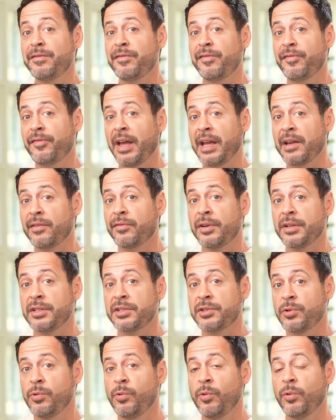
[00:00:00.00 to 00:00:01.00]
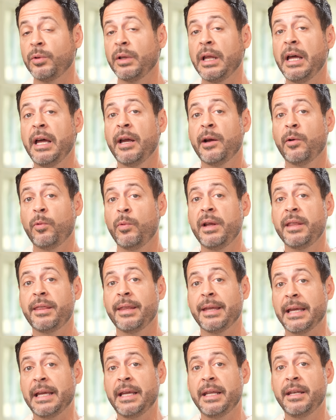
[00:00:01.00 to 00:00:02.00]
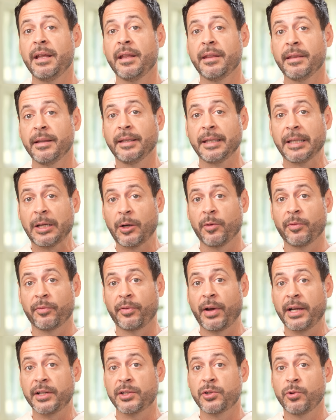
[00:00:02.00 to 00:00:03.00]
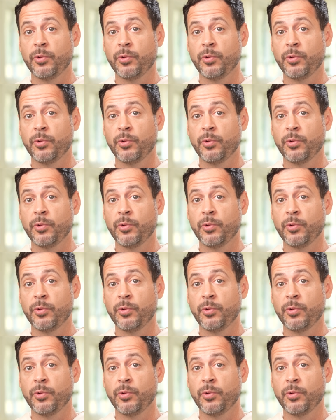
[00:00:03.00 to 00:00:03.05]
favorite tool within the Liquify